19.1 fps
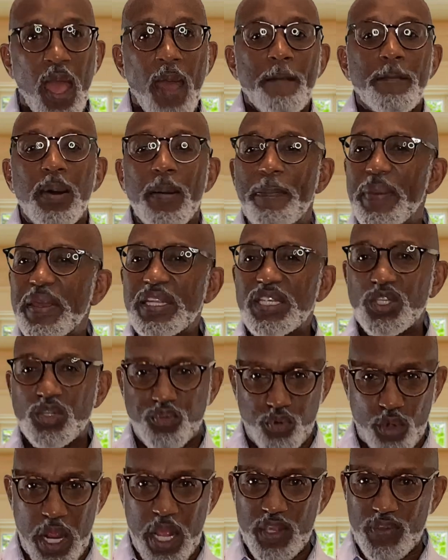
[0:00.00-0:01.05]
but be
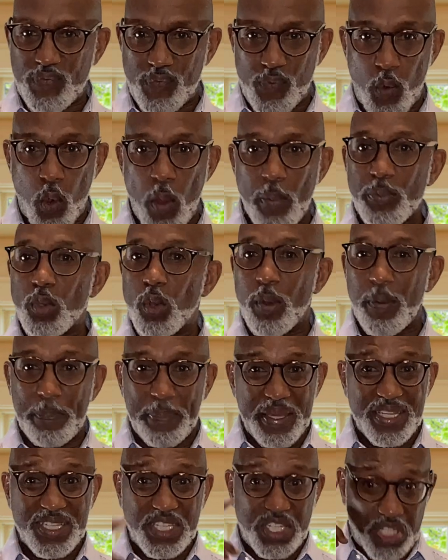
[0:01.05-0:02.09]
transformed or
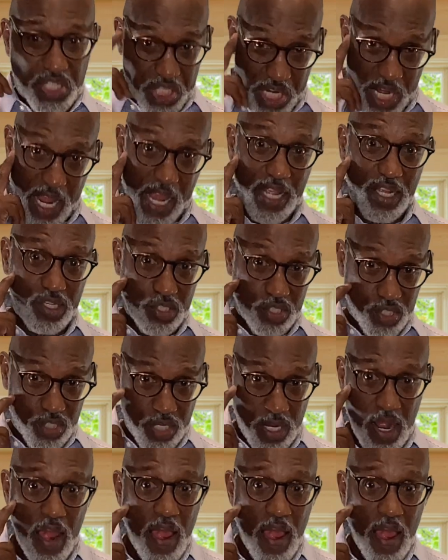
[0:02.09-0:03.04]
be changed.